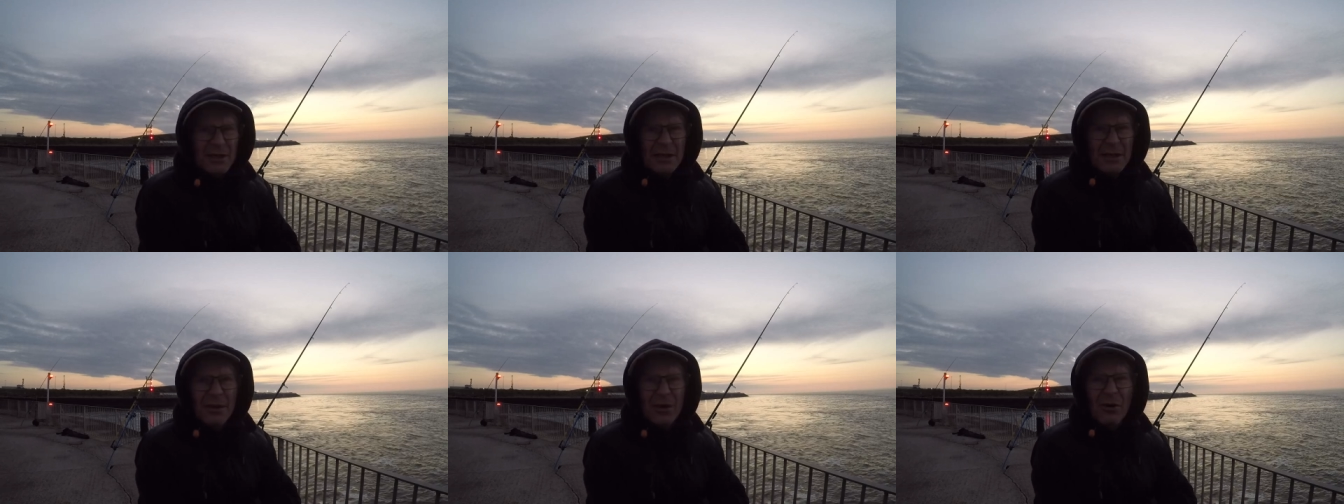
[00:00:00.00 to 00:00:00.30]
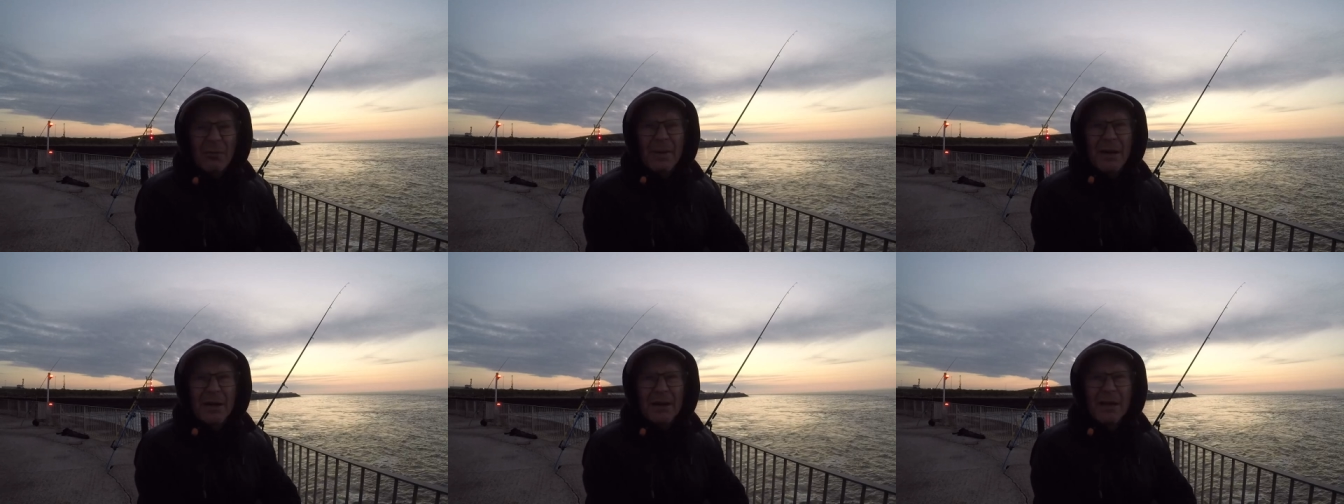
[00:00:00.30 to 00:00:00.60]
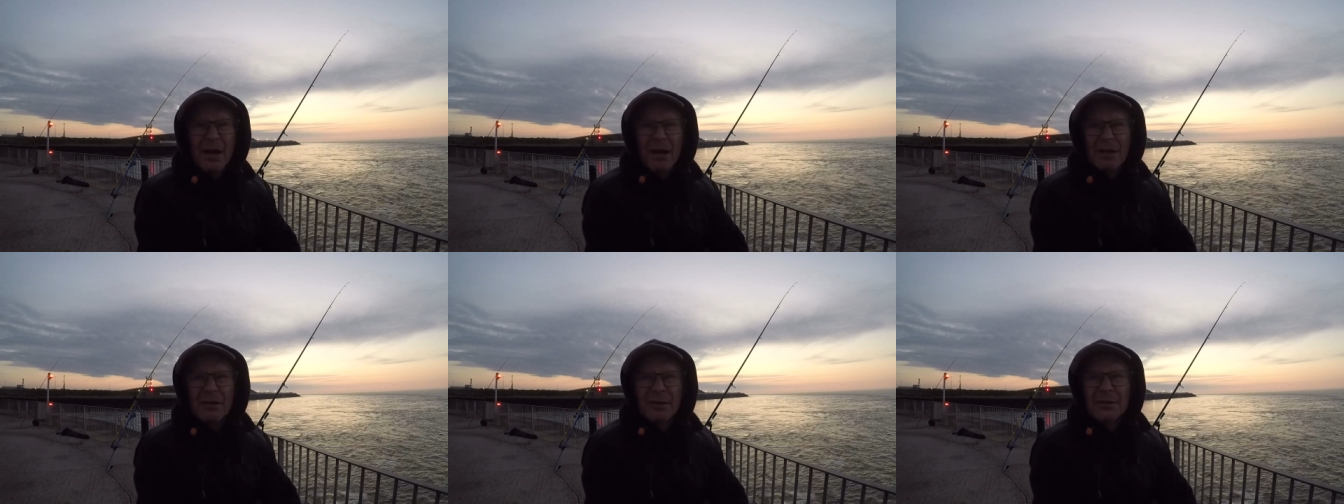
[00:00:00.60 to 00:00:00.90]
a little bit
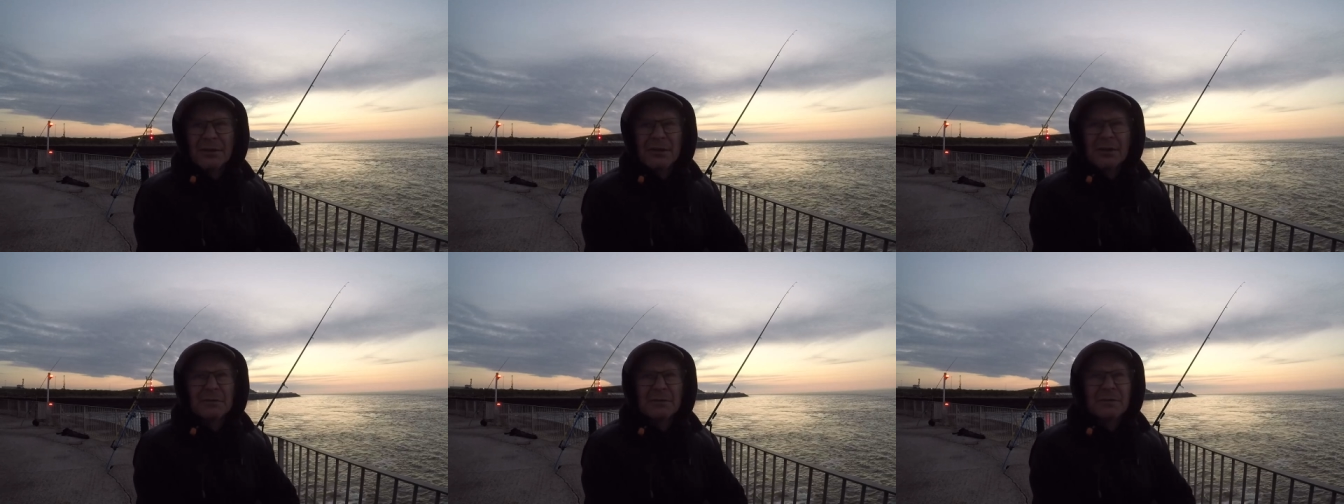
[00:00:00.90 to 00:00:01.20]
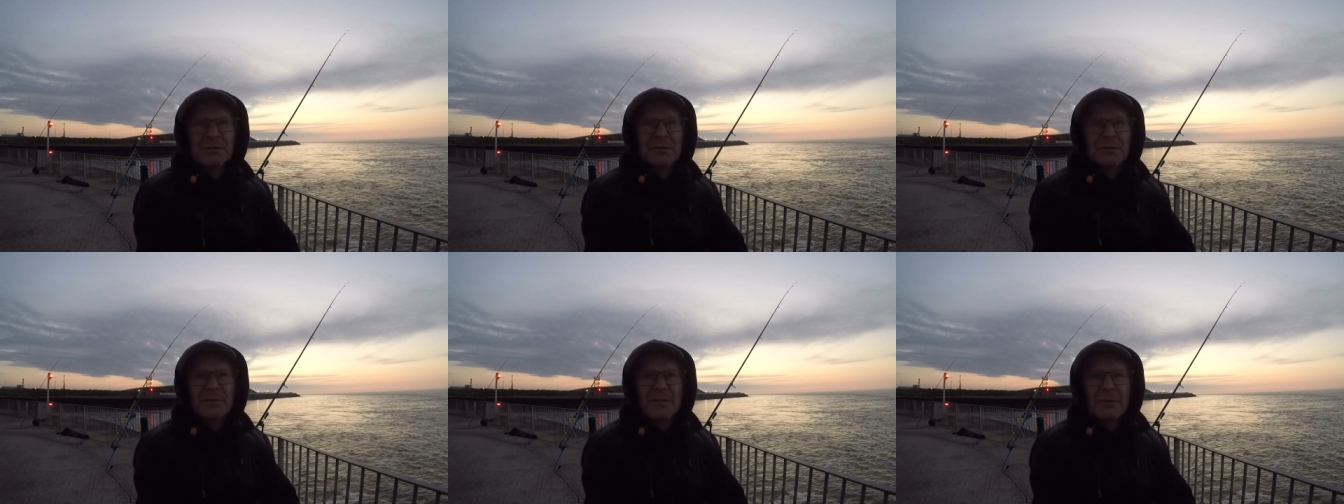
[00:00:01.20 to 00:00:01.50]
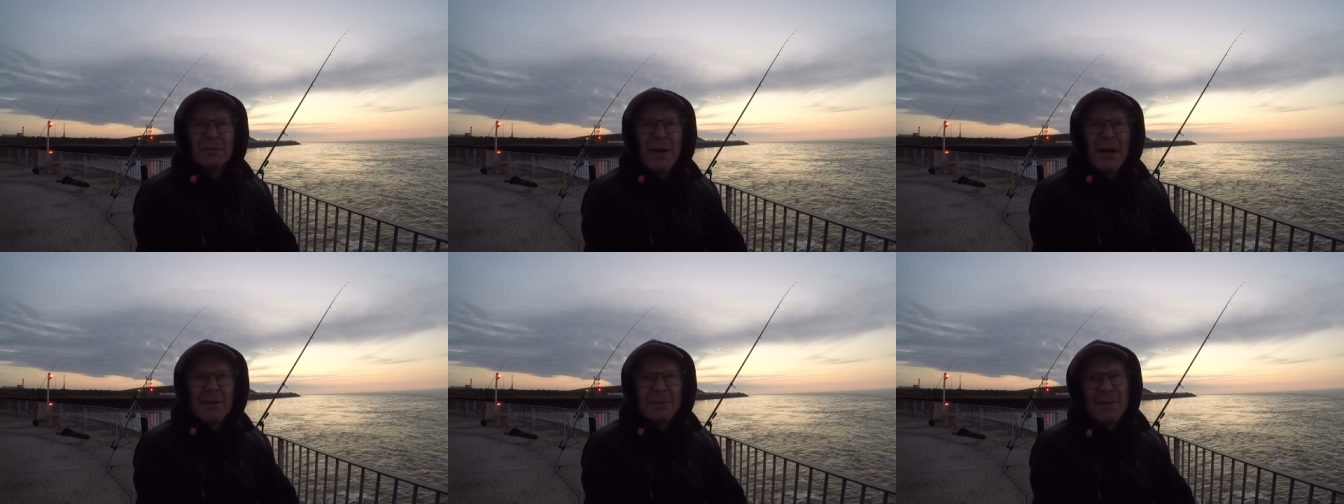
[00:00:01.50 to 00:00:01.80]
coloured for
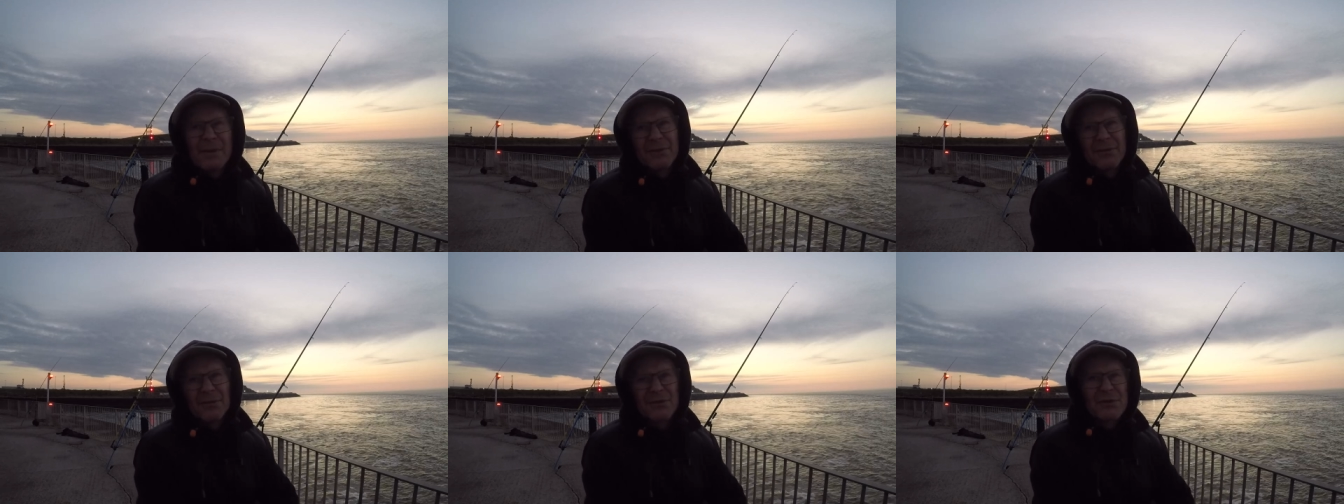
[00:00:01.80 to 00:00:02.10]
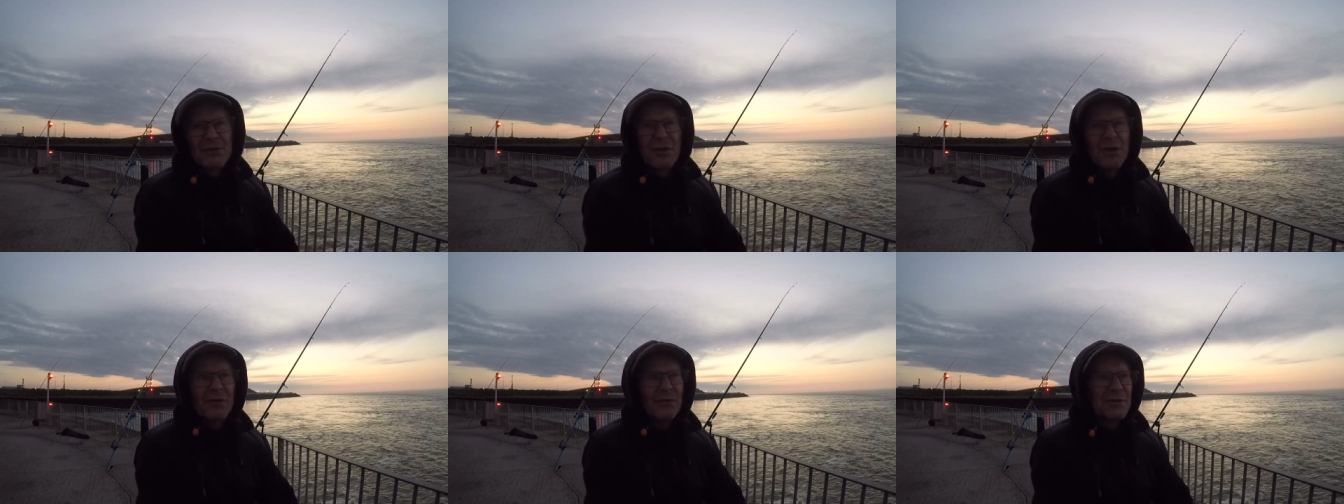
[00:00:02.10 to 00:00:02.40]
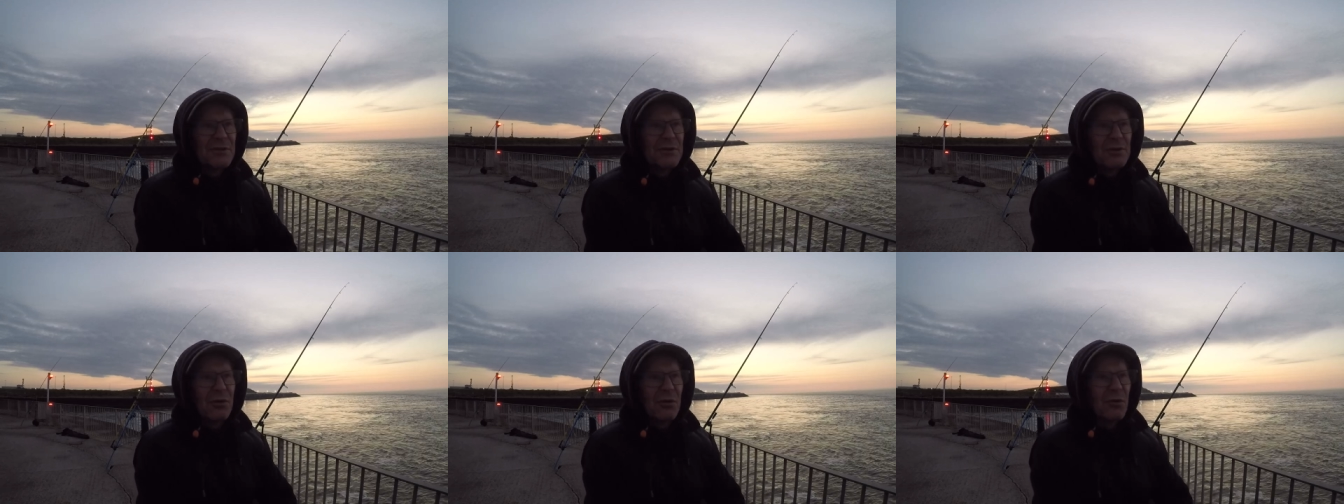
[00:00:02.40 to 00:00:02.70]
maybe for
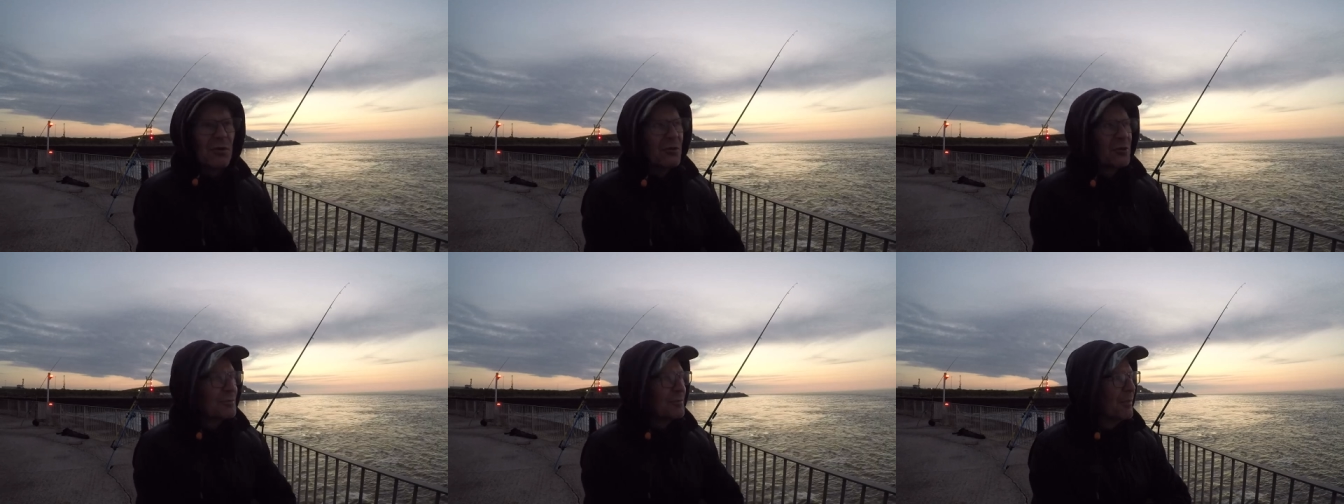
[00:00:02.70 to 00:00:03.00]
surface laws,